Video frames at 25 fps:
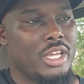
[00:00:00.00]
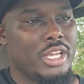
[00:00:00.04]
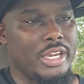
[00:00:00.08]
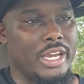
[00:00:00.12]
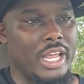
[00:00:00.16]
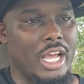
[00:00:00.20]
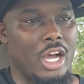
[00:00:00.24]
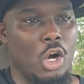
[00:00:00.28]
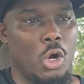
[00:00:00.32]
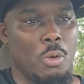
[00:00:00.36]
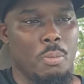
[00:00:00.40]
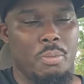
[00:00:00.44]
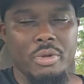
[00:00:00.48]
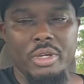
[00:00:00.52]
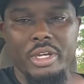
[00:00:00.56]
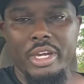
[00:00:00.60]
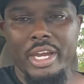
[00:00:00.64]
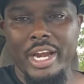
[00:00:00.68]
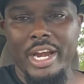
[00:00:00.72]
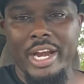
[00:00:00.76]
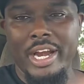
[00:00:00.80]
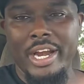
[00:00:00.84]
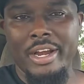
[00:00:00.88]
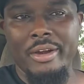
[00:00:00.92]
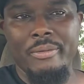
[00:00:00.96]
Now, open
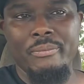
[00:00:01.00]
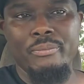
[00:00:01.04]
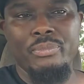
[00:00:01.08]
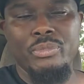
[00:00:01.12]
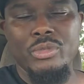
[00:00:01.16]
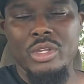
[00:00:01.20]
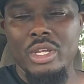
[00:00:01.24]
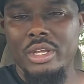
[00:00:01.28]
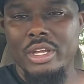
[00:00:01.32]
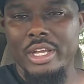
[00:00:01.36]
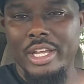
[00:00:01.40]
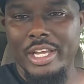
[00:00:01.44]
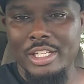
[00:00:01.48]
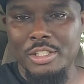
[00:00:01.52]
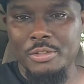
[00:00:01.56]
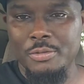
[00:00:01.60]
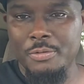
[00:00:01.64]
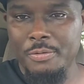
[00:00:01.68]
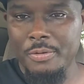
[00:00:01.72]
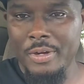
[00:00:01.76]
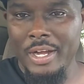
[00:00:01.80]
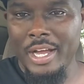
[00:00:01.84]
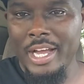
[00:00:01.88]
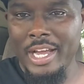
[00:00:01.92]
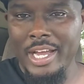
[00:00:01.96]
carry is
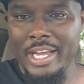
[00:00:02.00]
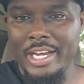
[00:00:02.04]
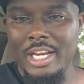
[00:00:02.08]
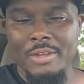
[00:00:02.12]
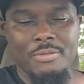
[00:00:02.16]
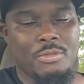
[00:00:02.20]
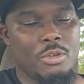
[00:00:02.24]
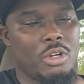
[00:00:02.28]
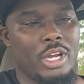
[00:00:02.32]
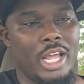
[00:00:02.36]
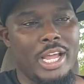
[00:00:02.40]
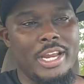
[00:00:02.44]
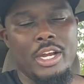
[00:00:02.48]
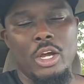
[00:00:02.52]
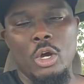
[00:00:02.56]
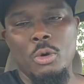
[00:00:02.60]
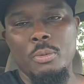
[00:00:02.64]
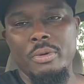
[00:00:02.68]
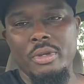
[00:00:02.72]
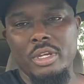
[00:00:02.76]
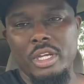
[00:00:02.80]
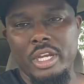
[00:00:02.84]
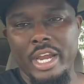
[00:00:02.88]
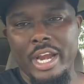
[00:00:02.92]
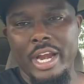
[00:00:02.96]
fine if you like to
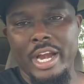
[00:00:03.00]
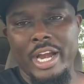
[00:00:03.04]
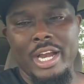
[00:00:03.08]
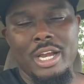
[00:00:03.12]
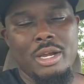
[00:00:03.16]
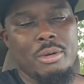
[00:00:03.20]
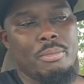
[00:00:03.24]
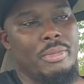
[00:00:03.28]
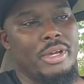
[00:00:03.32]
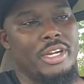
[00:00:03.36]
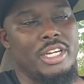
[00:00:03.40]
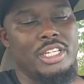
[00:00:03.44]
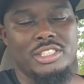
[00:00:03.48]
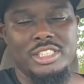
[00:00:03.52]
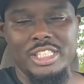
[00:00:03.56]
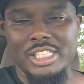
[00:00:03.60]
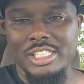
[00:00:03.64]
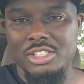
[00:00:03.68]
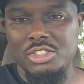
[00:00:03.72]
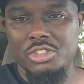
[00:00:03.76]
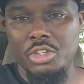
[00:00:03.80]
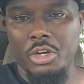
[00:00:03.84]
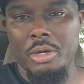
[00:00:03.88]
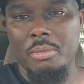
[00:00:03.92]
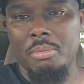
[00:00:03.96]
open carry, but it's
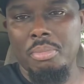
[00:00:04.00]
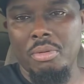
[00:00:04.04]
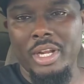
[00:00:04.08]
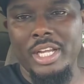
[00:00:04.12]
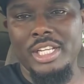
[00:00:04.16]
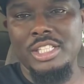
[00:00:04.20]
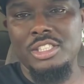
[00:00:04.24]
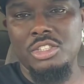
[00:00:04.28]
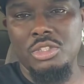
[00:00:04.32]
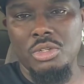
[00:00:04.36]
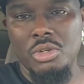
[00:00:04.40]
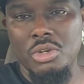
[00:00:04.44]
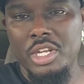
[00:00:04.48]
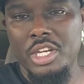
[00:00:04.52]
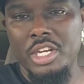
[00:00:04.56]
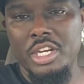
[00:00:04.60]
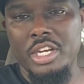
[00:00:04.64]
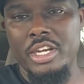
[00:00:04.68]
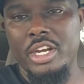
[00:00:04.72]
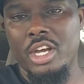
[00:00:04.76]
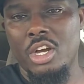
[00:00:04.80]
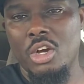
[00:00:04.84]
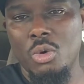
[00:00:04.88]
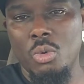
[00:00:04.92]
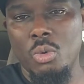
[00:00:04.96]
just certain places you need to
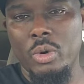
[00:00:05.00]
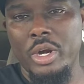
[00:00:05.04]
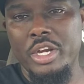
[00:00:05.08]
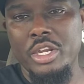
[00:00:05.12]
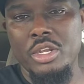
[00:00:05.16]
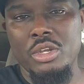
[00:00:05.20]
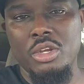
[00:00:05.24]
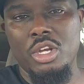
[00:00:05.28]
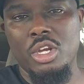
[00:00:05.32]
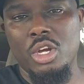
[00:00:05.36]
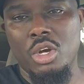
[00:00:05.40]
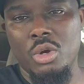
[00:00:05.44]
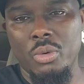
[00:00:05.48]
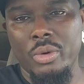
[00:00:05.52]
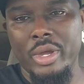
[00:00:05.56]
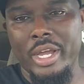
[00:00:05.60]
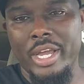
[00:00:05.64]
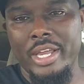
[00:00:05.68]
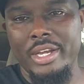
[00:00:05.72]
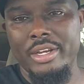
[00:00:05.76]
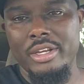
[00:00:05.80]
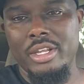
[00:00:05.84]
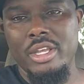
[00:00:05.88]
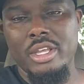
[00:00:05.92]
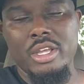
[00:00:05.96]
know where you go
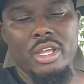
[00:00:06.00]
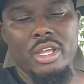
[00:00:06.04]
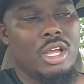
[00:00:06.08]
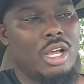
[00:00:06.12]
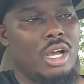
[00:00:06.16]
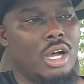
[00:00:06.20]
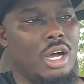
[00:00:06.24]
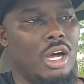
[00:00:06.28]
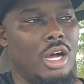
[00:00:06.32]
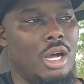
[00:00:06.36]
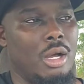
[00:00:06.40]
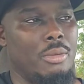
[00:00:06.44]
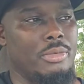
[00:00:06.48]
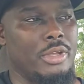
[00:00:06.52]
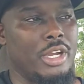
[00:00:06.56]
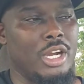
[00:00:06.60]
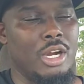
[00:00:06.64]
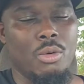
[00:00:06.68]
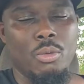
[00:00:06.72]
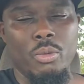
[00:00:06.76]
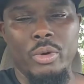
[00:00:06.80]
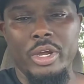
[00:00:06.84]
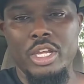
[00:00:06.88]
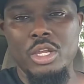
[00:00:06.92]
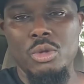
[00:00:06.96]
at um,
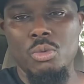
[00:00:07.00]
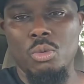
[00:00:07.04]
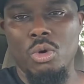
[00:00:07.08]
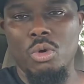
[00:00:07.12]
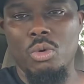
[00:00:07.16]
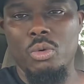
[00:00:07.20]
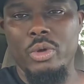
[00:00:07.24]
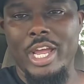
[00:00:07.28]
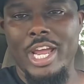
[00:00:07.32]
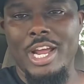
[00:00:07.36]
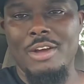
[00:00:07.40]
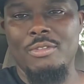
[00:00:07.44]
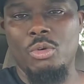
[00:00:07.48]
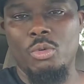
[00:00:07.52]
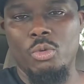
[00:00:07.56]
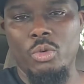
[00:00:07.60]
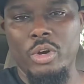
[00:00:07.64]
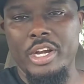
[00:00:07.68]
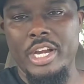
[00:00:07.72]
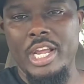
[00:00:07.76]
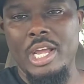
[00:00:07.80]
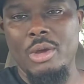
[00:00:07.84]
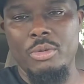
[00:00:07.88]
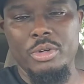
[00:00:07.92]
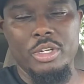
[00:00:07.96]
there where you won't have a
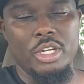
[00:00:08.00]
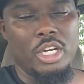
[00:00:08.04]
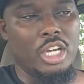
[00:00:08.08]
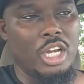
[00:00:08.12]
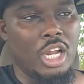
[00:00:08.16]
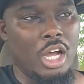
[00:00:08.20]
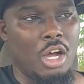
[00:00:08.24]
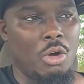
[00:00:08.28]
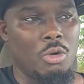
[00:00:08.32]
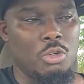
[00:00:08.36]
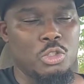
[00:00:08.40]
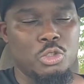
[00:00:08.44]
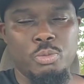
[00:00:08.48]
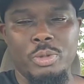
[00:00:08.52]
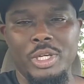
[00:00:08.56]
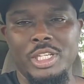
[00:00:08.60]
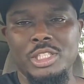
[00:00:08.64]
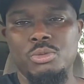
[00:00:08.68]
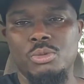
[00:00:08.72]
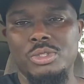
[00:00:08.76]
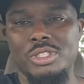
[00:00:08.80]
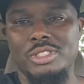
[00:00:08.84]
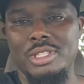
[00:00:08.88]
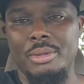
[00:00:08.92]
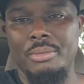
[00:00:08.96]
run in with the law,
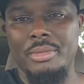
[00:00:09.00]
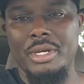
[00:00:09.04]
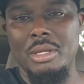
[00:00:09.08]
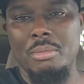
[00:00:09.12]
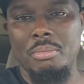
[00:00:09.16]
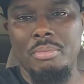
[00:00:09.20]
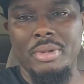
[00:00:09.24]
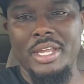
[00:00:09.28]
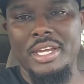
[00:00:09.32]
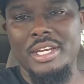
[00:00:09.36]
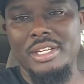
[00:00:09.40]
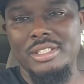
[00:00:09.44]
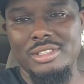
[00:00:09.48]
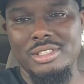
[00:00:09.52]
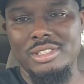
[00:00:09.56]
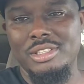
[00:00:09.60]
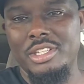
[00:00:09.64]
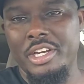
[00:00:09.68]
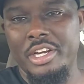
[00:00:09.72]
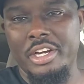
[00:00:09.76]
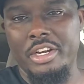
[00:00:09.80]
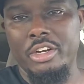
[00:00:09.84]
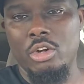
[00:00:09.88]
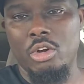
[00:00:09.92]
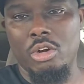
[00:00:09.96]
especially with some of these businesses
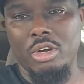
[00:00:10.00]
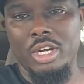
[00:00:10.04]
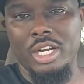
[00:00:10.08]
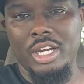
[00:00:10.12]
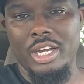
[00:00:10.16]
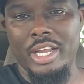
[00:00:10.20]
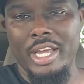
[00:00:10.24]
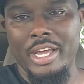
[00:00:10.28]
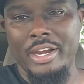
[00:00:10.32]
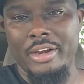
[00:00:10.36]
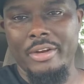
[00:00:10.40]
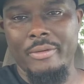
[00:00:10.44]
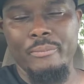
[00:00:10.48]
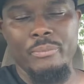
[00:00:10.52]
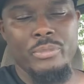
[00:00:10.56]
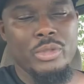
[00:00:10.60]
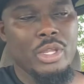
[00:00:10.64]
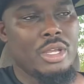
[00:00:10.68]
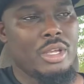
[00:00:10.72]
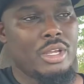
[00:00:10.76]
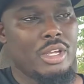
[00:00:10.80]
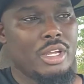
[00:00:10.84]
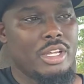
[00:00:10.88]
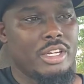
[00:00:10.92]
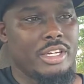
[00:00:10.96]
here in North Carolina
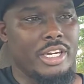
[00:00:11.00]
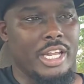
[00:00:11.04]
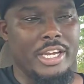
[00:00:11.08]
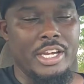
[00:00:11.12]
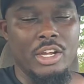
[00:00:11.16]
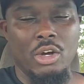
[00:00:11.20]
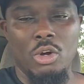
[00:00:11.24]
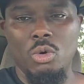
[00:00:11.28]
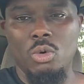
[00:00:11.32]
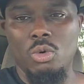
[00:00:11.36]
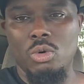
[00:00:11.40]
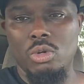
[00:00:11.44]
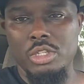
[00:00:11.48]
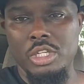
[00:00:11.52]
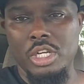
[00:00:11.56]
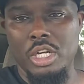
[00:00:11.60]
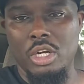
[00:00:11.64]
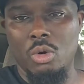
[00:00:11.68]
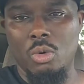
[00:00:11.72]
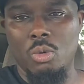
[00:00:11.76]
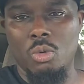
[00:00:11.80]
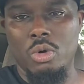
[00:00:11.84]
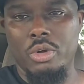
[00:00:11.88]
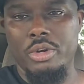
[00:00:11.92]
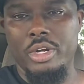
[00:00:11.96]
that don't, you
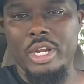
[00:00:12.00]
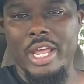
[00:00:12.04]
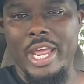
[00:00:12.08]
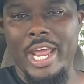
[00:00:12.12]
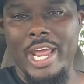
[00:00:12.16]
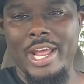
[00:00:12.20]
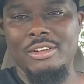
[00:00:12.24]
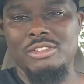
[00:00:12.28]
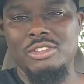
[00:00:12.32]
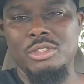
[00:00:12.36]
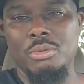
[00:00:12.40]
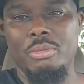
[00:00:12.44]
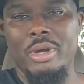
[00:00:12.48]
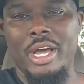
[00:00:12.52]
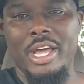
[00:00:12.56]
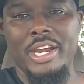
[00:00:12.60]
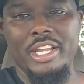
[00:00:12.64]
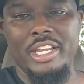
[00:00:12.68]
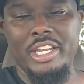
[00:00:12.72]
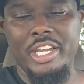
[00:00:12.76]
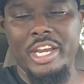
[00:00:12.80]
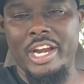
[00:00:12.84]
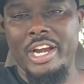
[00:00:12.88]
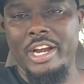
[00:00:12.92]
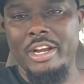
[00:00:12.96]
know, want to have
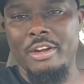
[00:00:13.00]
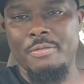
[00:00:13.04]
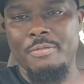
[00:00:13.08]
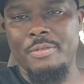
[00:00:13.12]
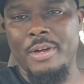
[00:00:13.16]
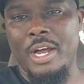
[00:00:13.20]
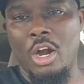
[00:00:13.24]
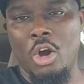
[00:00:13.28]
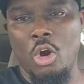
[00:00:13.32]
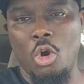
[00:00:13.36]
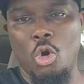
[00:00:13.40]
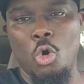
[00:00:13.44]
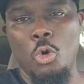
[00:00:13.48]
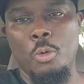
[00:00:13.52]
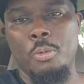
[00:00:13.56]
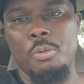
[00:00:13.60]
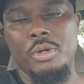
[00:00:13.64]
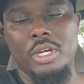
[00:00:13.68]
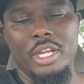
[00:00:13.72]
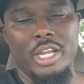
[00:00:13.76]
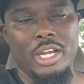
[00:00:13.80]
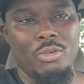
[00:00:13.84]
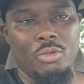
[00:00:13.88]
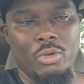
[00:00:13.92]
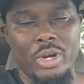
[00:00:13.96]
somebody carrying a firearm
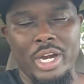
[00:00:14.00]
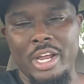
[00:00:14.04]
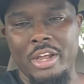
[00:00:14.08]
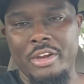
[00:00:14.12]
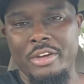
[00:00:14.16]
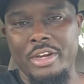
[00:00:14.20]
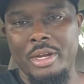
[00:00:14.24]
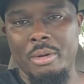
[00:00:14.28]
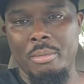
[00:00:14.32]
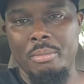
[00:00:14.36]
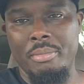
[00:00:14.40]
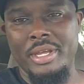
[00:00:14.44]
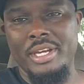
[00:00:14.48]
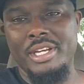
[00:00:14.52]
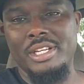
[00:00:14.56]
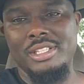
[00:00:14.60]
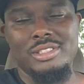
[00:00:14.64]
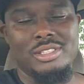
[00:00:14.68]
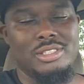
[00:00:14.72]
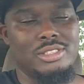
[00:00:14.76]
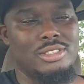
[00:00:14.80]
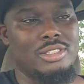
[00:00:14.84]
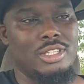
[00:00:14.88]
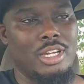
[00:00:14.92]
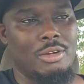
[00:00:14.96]
openly around their
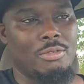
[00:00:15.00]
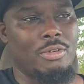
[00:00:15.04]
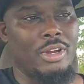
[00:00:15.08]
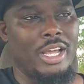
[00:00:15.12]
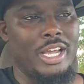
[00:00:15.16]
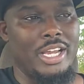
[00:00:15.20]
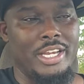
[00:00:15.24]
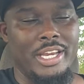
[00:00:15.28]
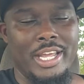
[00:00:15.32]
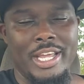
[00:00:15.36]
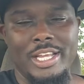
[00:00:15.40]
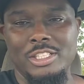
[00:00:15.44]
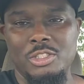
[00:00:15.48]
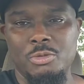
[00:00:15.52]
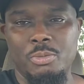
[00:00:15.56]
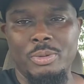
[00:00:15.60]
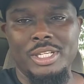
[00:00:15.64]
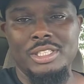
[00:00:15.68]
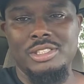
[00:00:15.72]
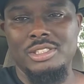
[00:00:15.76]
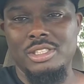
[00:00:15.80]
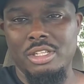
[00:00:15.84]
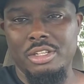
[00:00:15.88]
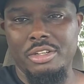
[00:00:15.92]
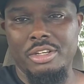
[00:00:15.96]
business and stuff like that,
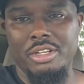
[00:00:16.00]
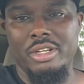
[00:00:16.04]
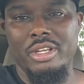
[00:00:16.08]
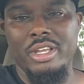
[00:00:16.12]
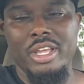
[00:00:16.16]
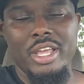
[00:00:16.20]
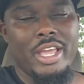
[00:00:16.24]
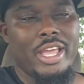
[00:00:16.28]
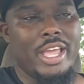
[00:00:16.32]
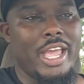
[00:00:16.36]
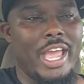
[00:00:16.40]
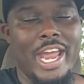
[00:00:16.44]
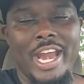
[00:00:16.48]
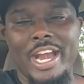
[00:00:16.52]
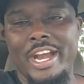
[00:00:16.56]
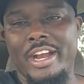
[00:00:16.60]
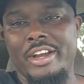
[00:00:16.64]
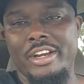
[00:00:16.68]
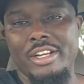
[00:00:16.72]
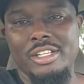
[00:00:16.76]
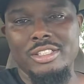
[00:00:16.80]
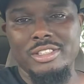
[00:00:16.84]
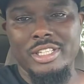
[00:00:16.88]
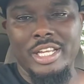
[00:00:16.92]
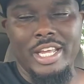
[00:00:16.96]
especially little
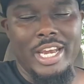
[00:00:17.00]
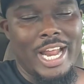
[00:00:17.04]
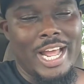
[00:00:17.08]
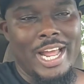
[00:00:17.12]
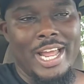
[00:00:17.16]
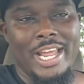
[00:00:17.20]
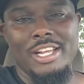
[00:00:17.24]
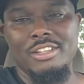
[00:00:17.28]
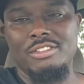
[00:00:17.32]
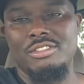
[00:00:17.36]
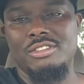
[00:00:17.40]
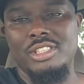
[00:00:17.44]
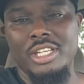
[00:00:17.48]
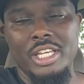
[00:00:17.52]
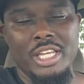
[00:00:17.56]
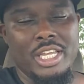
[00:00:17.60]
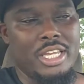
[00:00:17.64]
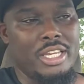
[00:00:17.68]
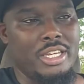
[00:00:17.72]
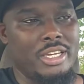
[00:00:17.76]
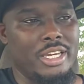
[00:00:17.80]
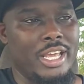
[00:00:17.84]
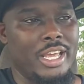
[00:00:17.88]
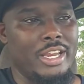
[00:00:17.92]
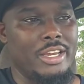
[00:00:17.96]
areas that I have
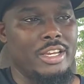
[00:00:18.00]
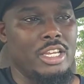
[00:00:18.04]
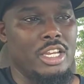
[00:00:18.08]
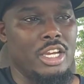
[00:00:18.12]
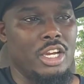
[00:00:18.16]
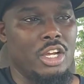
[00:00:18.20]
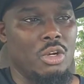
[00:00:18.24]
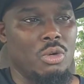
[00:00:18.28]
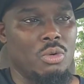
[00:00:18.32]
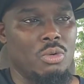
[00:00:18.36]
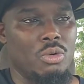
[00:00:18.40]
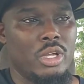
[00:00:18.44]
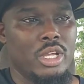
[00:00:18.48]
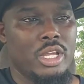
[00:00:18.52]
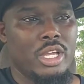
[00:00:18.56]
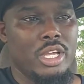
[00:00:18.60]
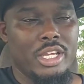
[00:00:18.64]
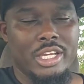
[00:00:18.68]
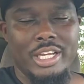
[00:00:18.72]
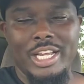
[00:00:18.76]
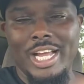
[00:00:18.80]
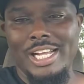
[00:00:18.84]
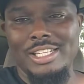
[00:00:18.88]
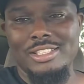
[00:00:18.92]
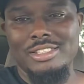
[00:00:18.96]
seen that, you know,
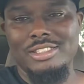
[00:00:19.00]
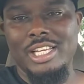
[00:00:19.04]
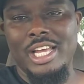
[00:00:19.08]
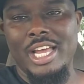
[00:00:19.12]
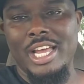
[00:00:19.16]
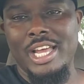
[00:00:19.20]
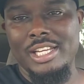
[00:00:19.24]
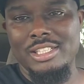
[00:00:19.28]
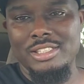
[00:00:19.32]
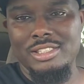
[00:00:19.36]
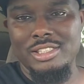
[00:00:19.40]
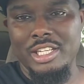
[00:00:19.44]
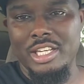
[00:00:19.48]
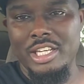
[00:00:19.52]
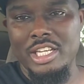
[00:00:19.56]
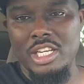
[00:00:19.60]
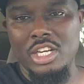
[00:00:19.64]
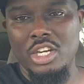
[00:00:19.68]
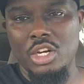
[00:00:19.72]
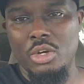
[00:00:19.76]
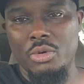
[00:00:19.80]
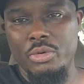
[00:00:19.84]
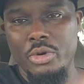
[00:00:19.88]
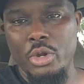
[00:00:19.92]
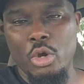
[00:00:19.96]
got signs that,
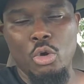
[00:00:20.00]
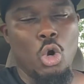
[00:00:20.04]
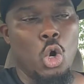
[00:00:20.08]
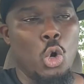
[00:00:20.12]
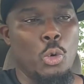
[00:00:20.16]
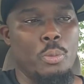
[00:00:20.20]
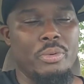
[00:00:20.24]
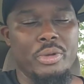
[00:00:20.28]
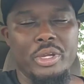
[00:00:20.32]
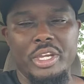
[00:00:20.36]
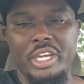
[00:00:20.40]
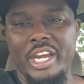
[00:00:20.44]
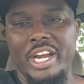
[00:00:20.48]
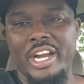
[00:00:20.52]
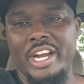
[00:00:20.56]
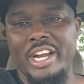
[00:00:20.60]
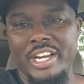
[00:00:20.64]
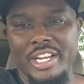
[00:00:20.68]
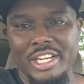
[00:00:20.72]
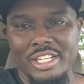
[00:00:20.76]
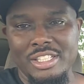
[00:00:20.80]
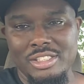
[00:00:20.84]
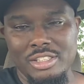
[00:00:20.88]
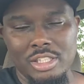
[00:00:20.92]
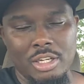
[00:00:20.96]
you know, no open
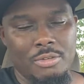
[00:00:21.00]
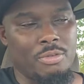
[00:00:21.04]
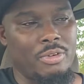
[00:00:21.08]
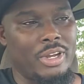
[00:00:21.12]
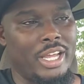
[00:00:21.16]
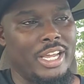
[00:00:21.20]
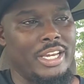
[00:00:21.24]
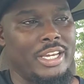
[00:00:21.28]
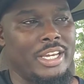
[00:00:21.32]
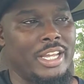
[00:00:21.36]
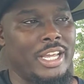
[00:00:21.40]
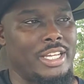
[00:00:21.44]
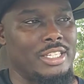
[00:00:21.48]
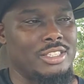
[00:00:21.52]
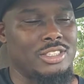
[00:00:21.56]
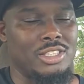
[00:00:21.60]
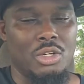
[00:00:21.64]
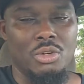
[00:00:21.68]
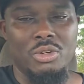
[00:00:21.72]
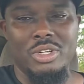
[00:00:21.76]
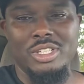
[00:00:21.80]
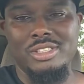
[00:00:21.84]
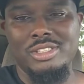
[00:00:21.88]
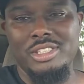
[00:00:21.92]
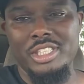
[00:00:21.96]
carry and stuff like that.
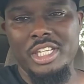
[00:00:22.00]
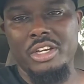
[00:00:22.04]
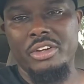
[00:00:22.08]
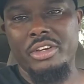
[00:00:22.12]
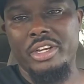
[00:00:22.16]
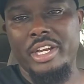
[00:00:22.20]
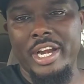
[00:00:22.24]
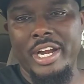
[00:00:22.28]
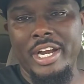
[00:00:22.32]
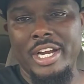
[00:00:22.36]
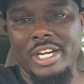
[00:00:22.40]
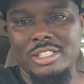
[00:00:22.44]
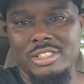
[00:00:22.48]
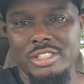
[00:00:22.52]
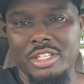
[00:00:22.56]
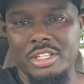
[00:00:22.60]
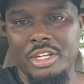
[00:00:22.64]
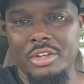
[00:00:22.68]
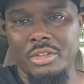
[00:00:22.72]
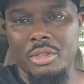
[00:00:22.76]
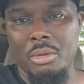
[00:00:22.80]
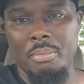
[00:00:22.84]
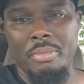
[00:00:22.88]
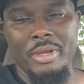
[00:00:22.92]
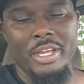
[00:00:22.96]
So concealed carry is
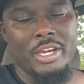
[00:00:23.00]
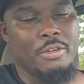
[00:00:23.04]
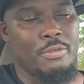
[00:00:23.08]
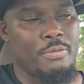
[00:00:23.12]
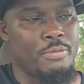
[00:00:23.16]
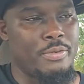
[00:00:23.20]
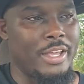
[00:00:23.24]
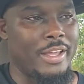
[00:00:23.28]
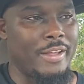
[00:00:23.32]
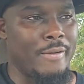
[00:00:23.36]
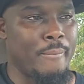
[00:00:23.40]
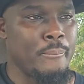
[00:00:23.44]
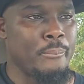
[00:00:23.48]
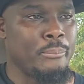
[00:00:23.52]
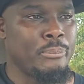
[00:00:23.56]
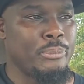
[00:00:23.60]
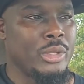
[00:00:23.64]
another benefit.